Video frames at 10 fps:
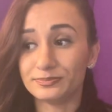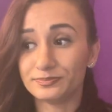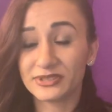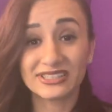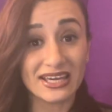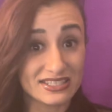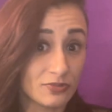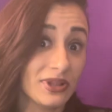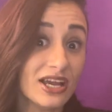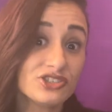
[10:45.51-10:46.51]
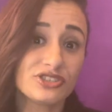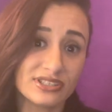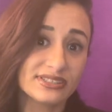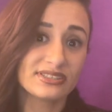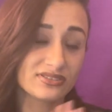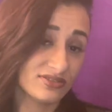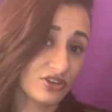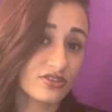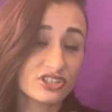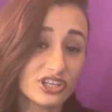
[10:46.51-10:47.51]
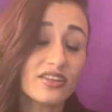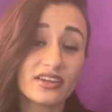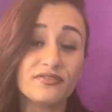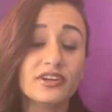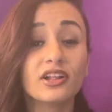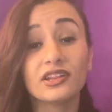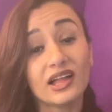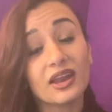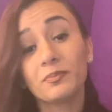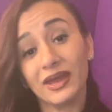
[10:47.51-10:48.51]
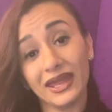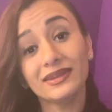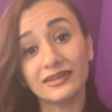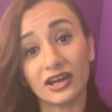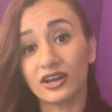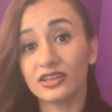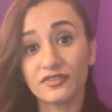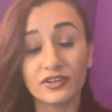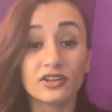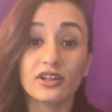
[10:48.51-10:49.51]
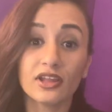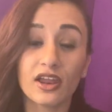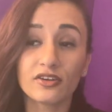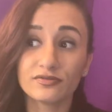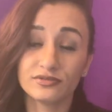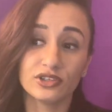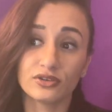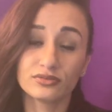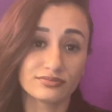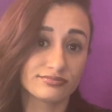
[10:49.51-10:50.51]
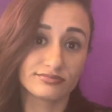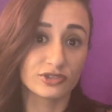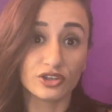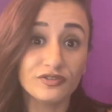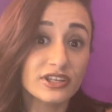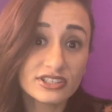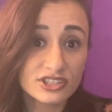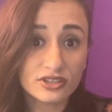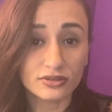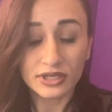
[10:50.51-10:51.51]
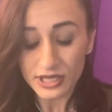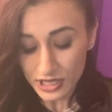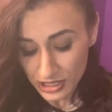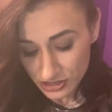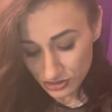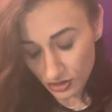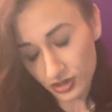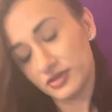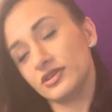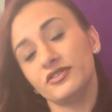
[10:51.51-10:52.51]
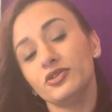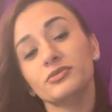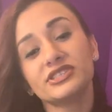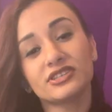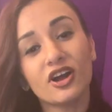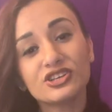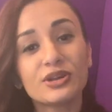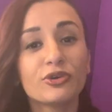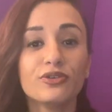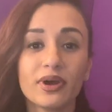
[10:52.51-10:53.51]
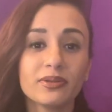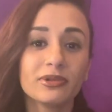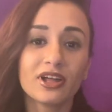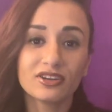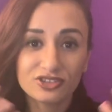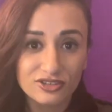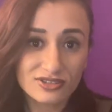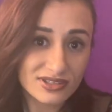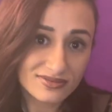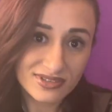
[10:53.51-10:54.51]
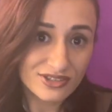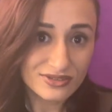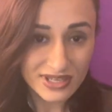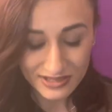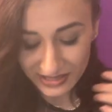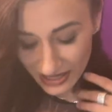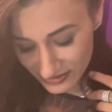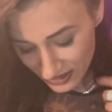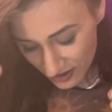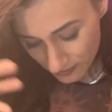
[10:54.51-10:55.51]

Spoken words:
Besides their plastron is, their shell. They feel a lot of pain there, and they feel a lot of, good feelings too. So if you massage them or you rub them, a lot of turtles, they do tend to like that.